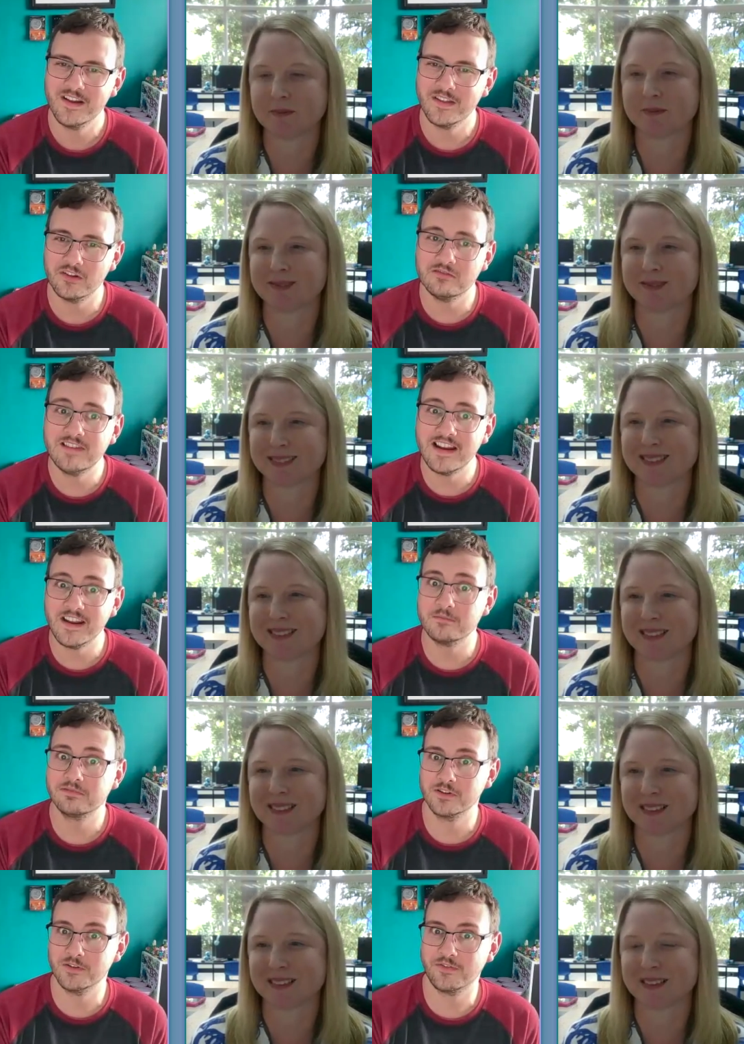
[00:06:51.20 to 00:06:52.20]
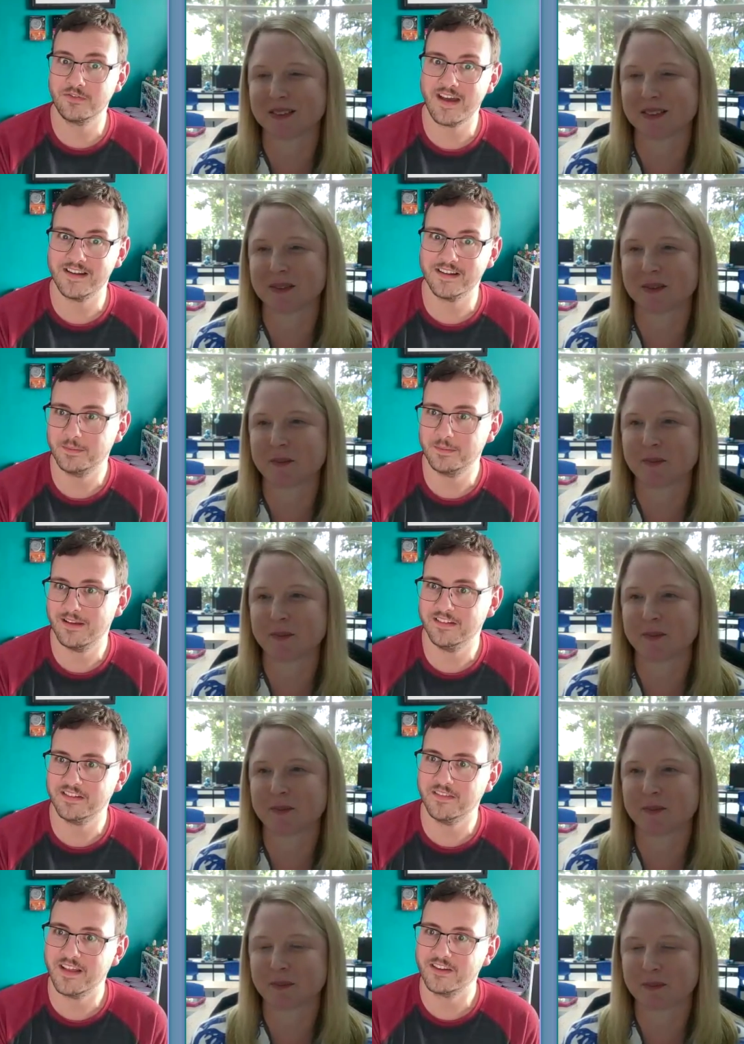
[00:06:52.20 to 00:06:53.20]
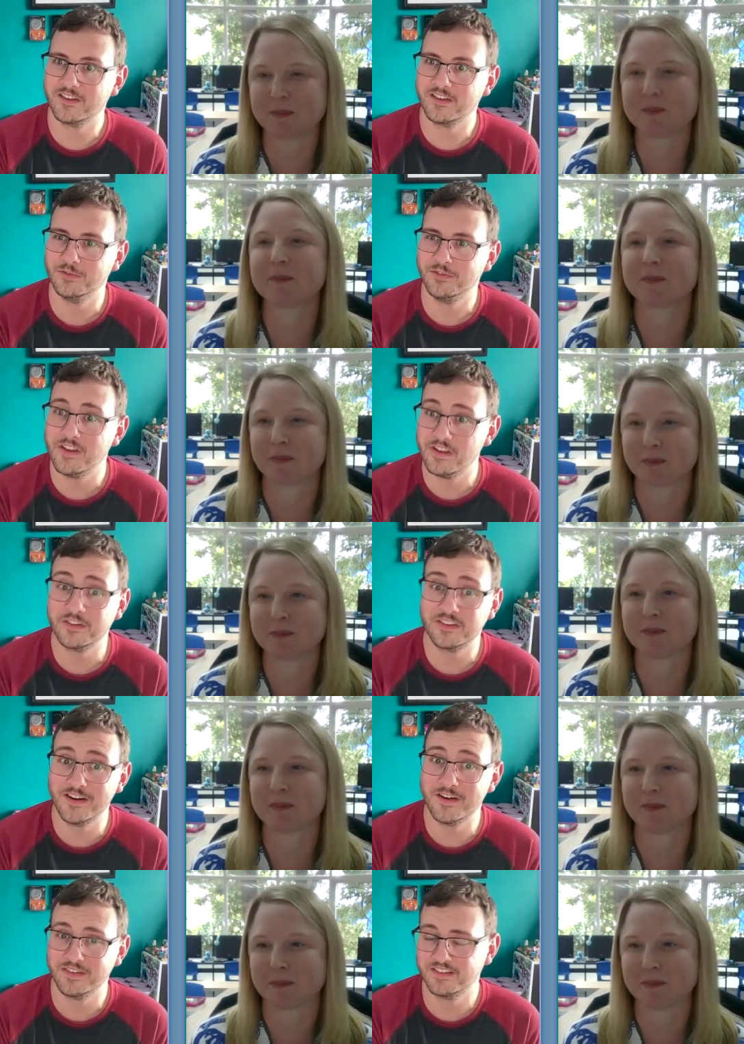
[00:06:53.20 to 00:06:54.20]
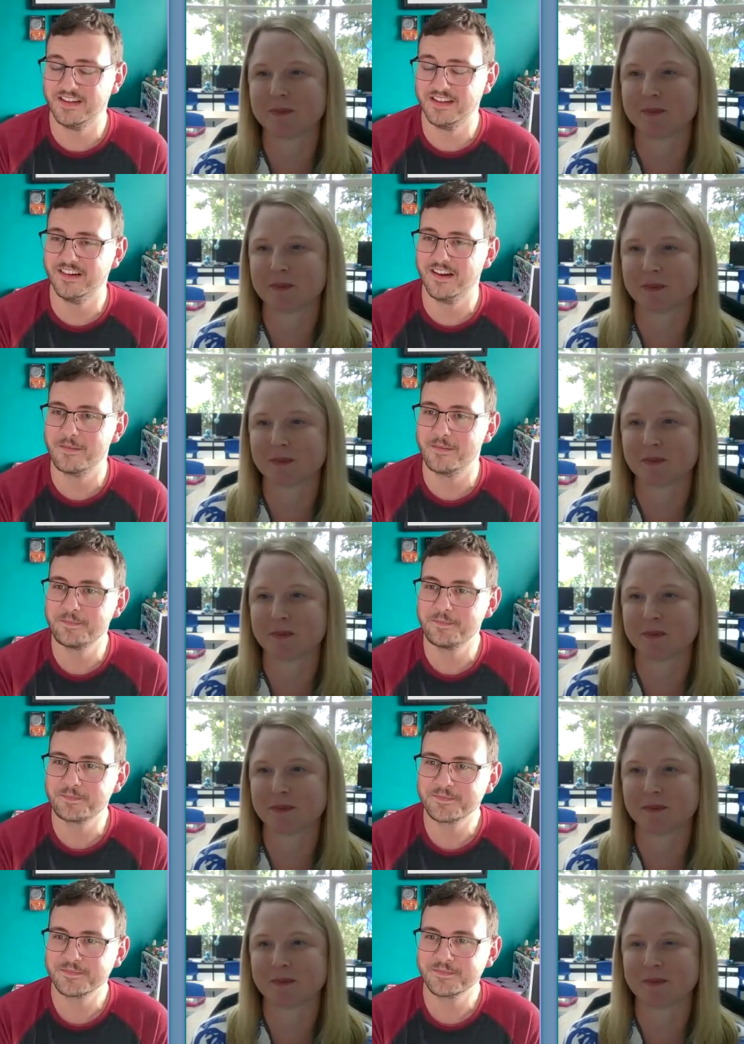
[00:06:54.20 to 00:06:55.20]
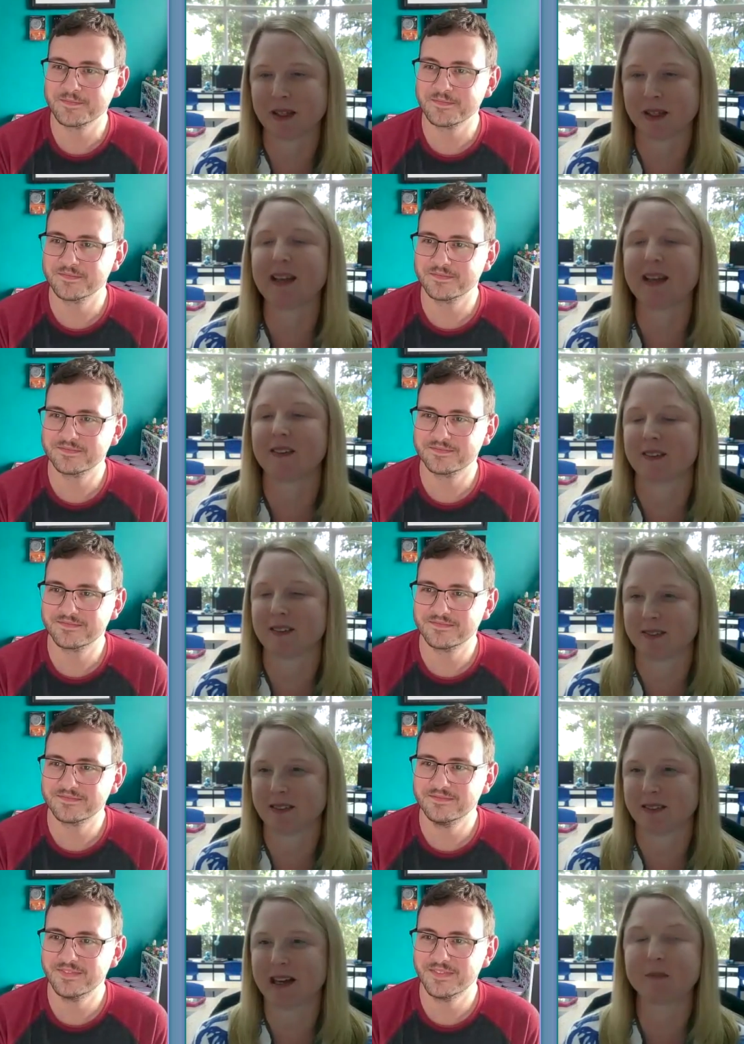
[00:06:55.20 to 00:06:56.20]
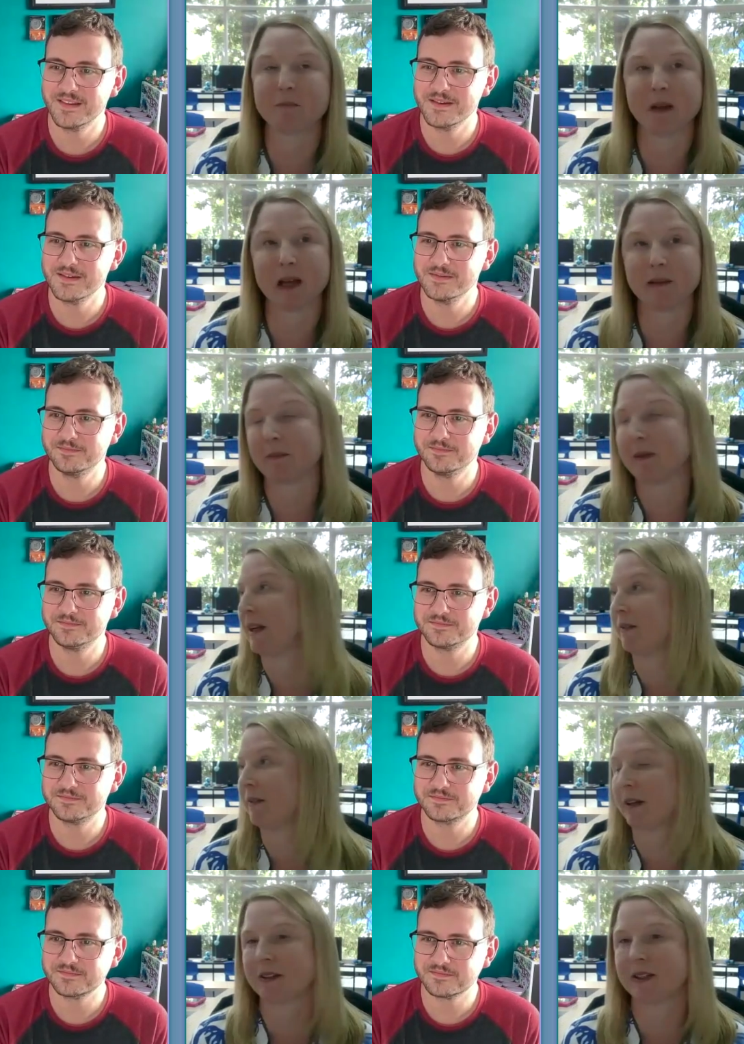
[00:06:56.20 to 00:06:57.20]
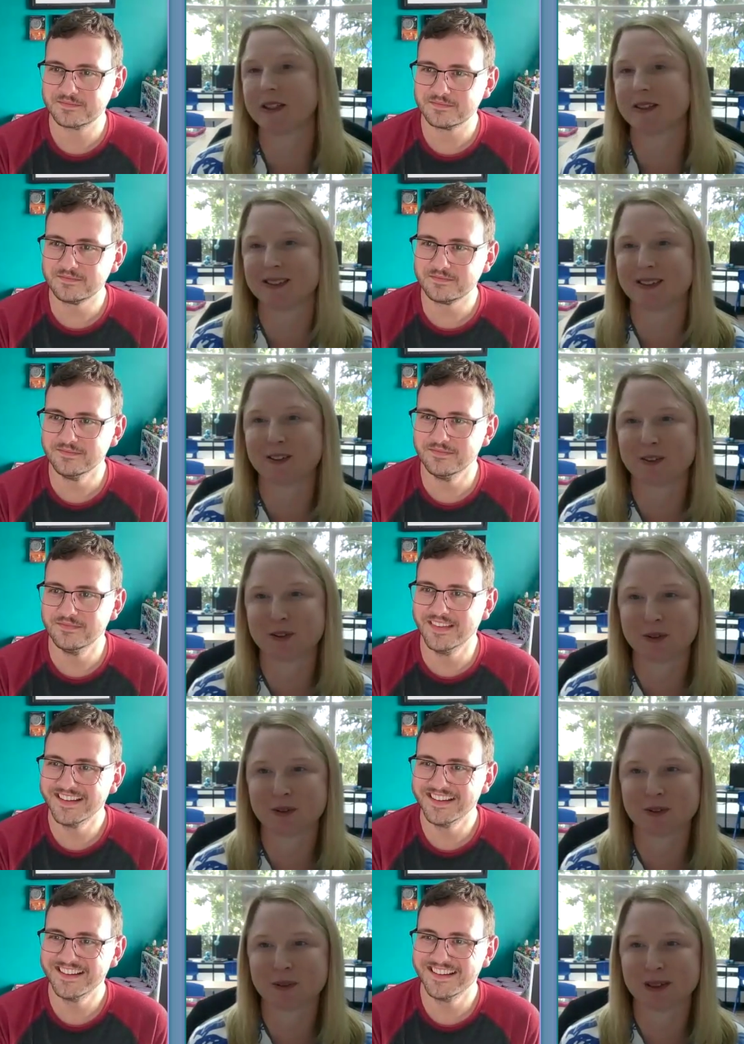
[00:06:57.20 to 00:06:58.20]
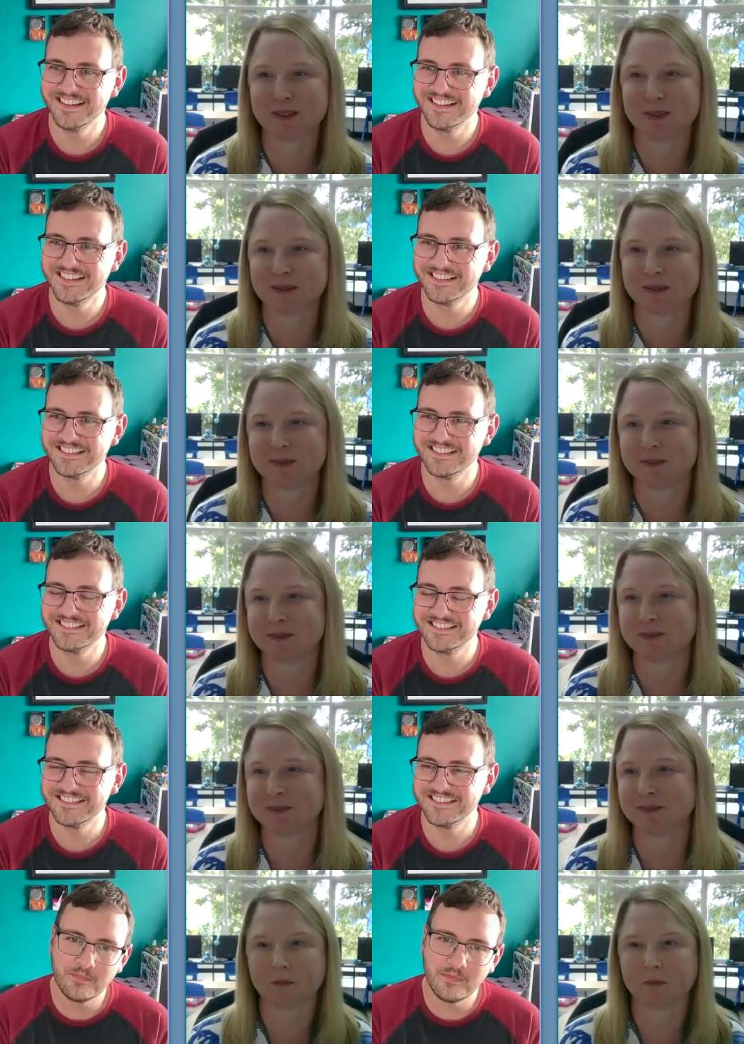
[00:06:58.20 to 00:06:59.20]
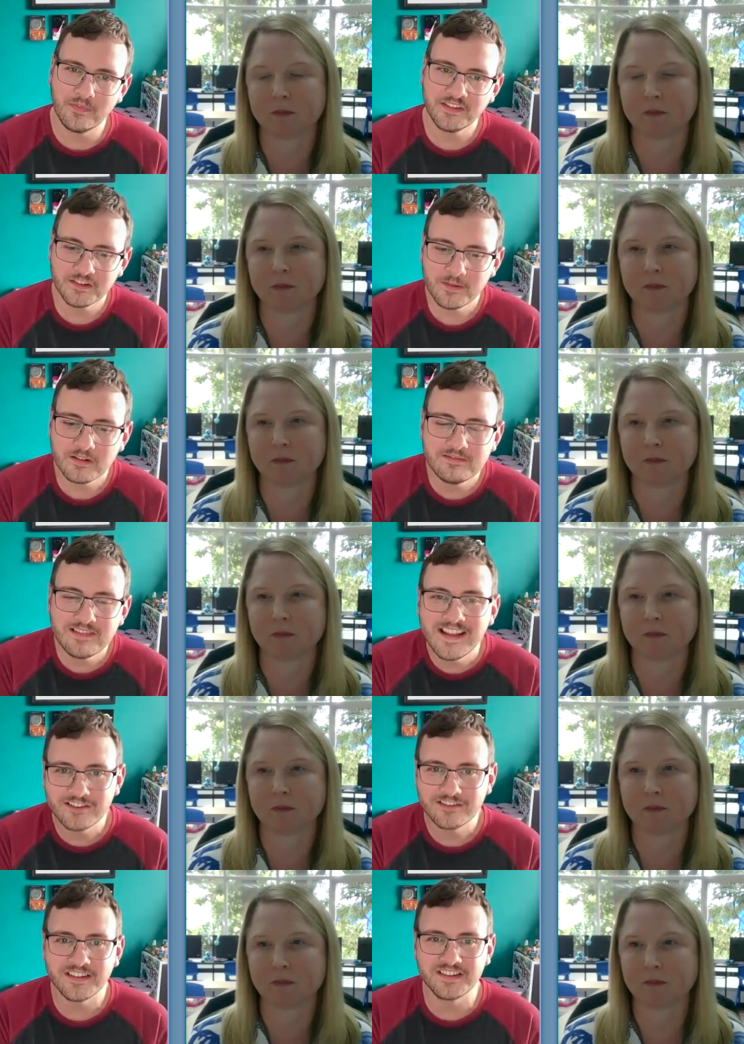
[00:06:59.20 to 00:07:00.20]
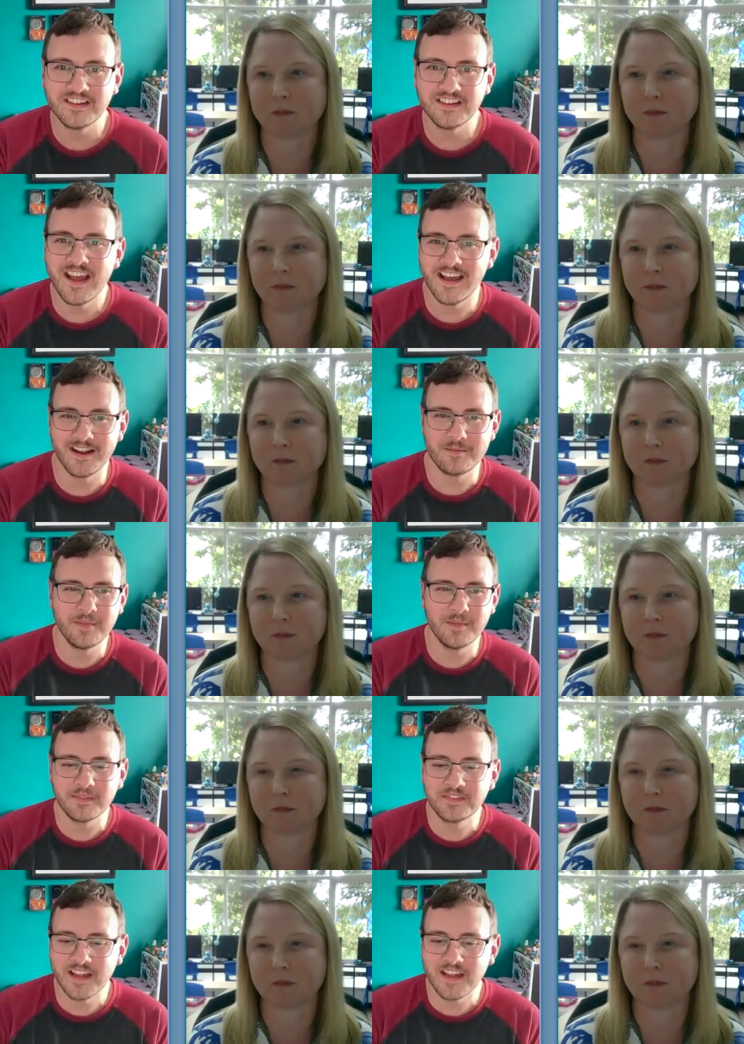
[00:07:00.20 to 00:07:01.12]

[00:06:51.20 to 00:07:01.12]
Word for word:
Speaker 1: that really improves that experience and that tool for yourself as a teacher.
Speaker 2: Yes, and and many of the other teachers in our school as well
Speaker 1: this has been a really interesting chat, and I'm, I'm